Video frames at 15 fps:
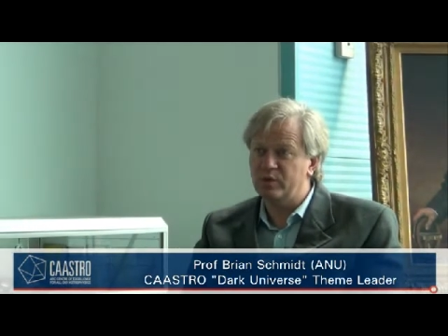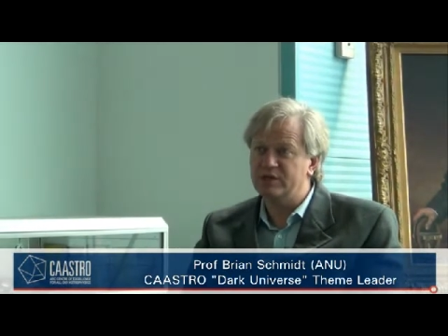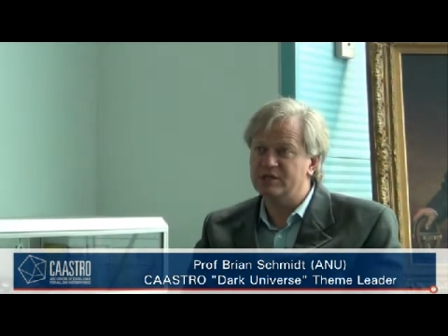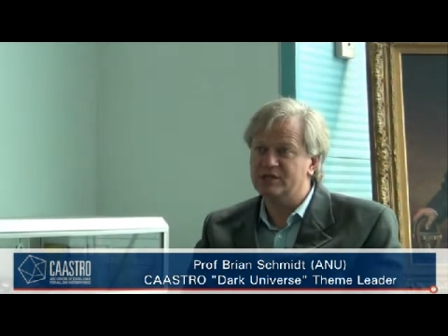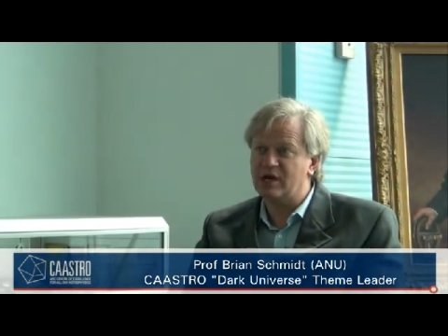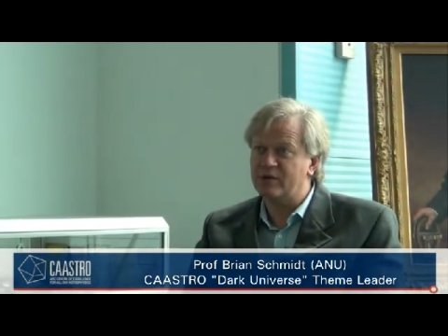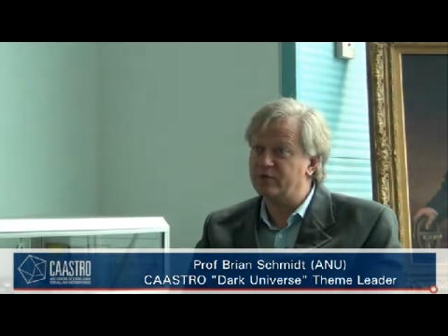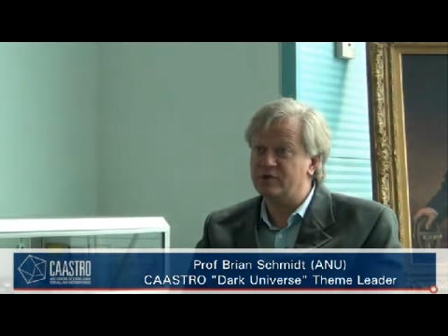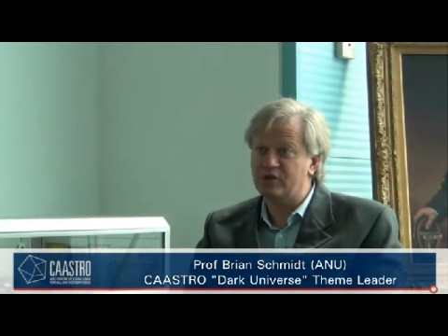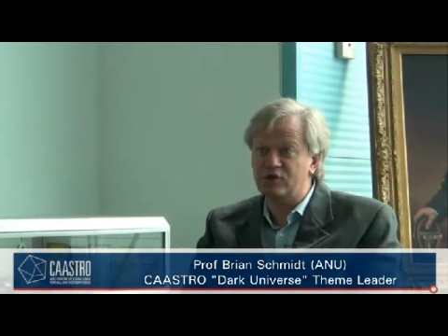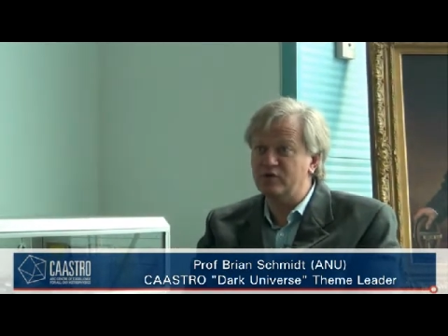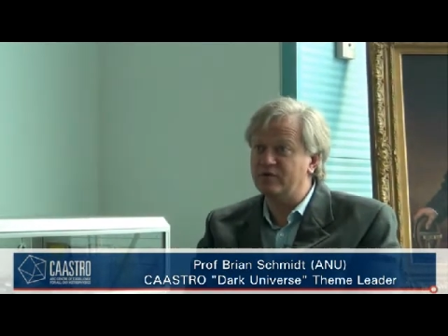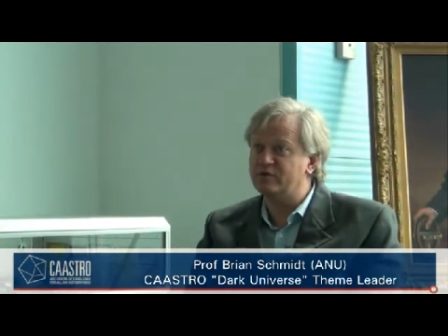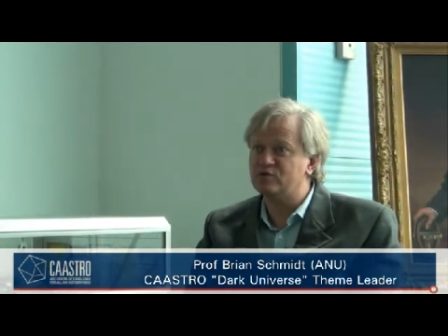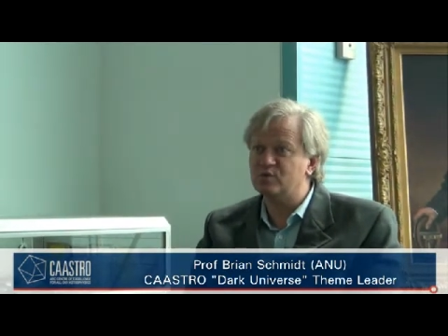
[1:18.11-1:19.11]
we discovered that the
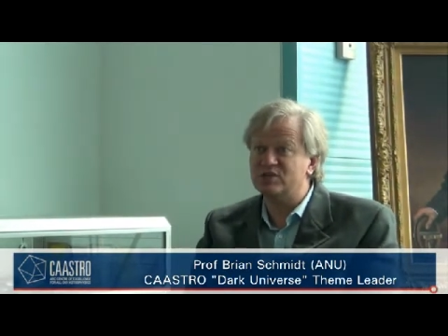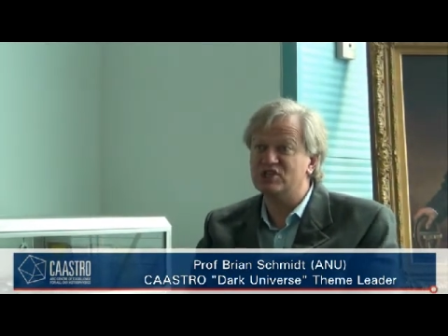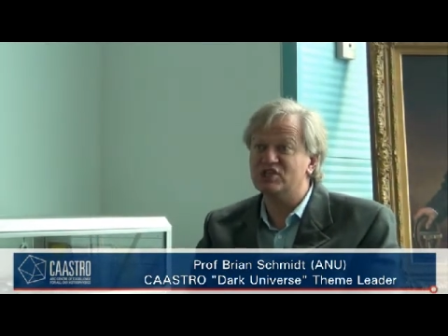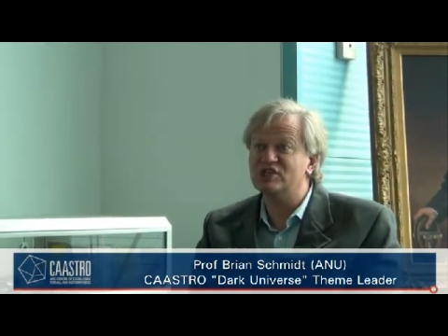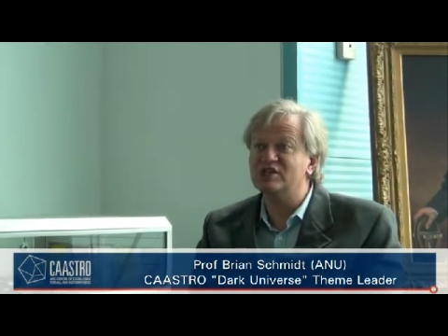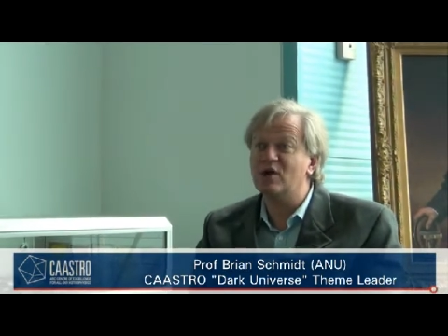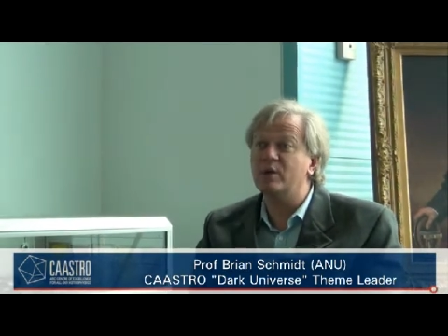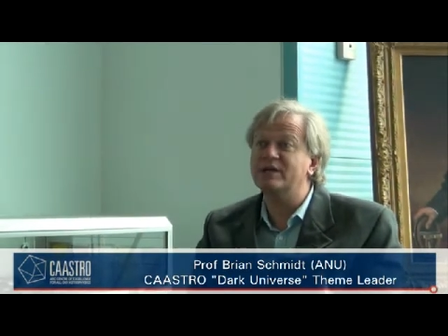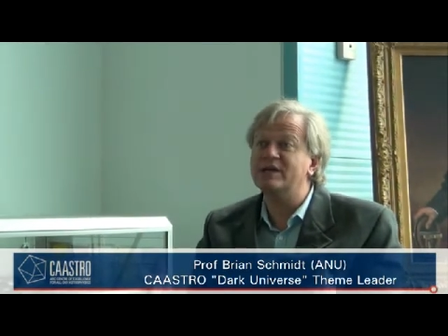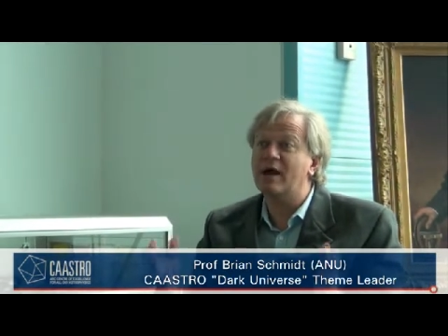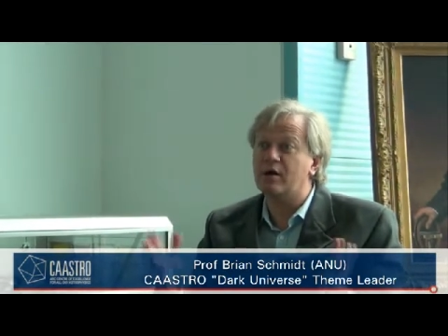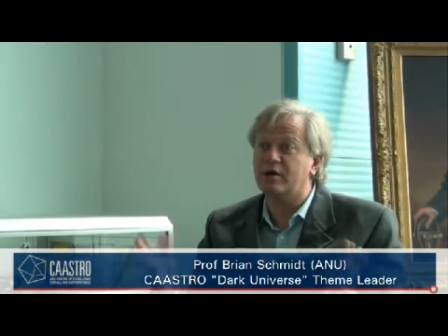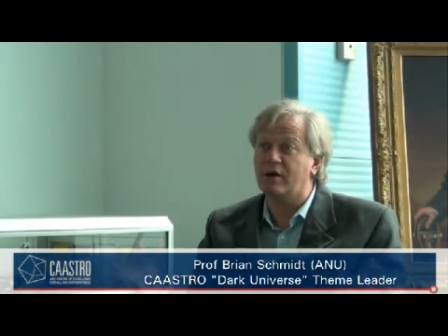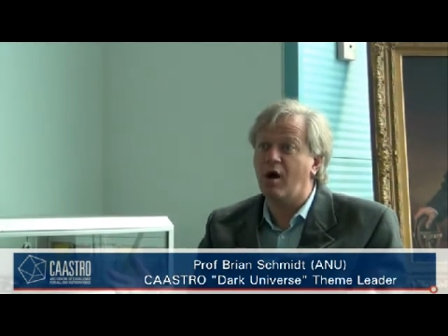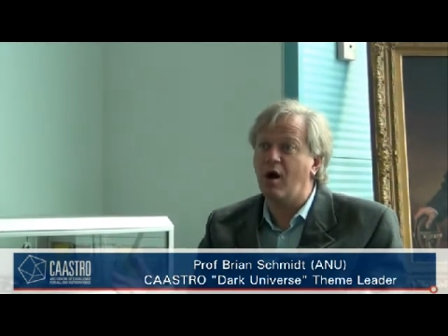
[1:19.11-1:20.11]
universe wasn't slowing
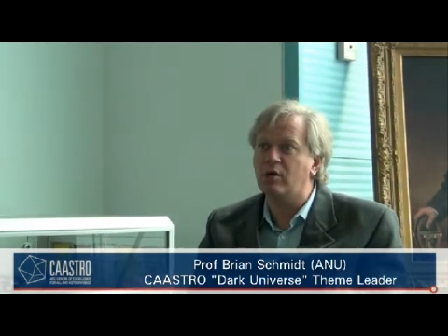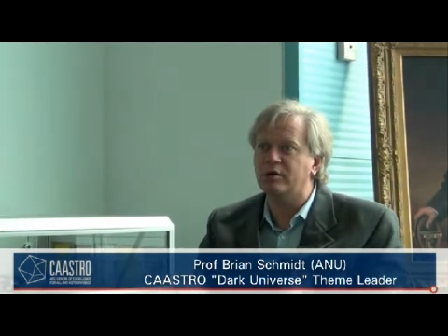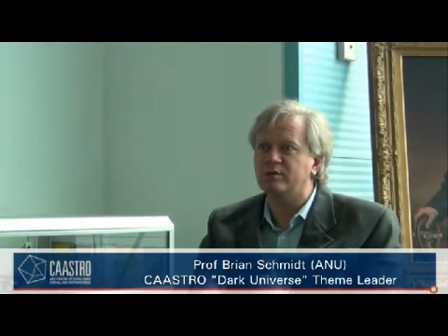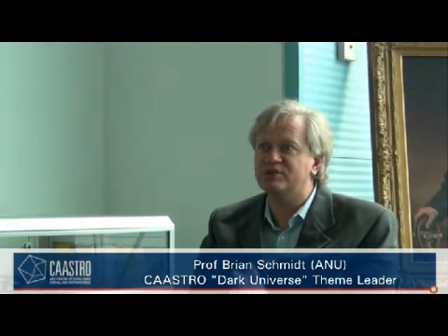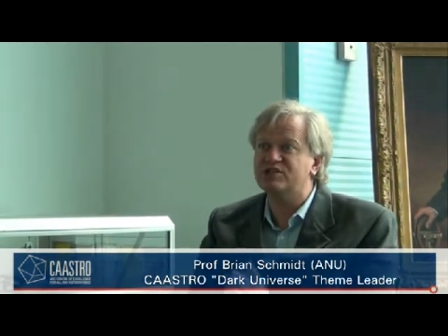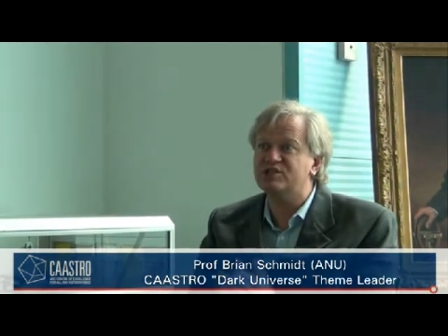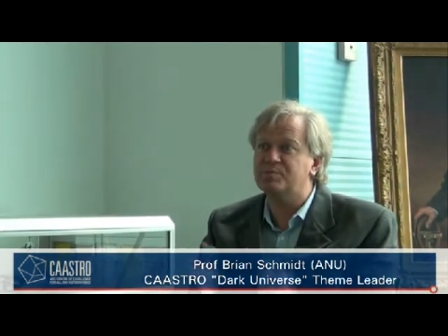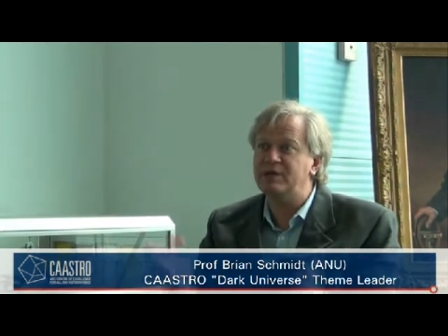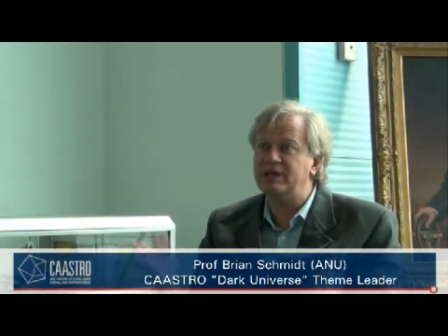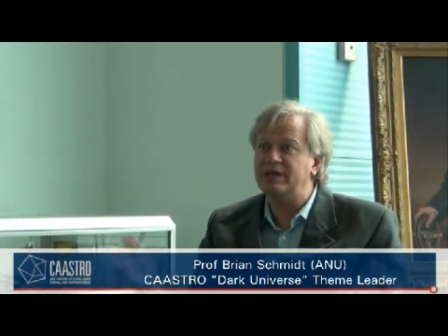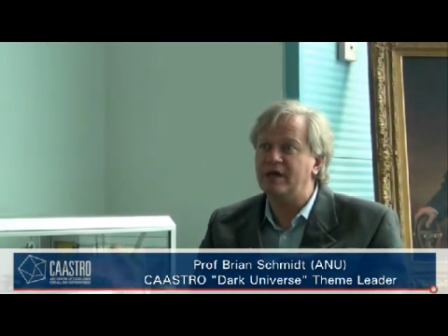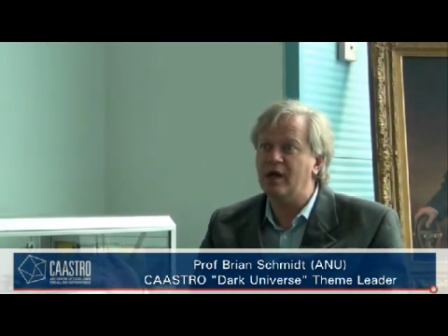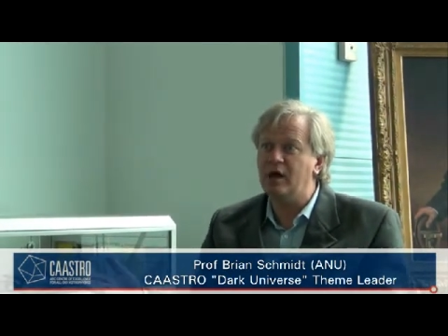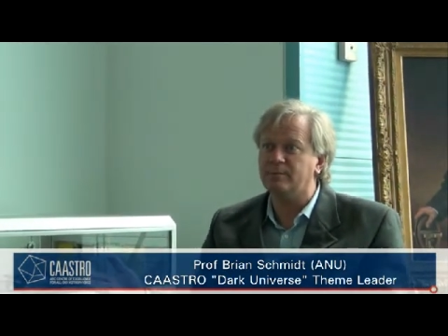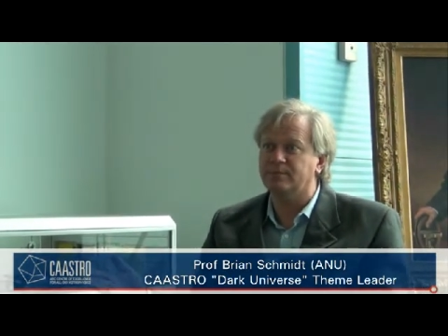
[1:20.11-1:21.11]
down at all, it was
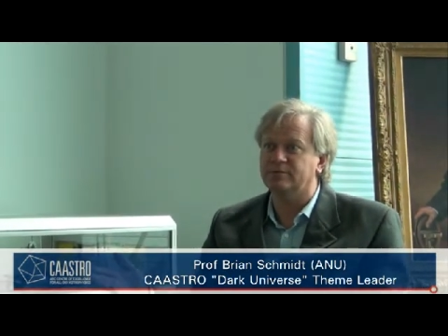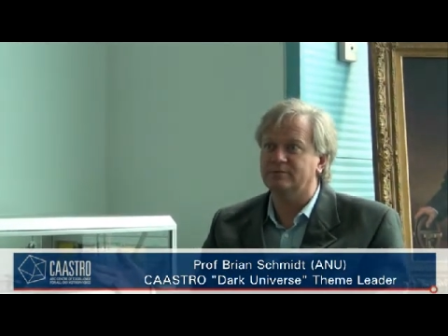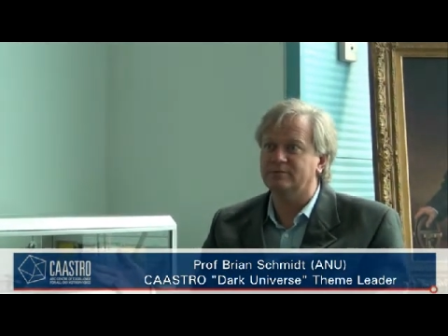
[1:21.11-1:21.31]
speeding up.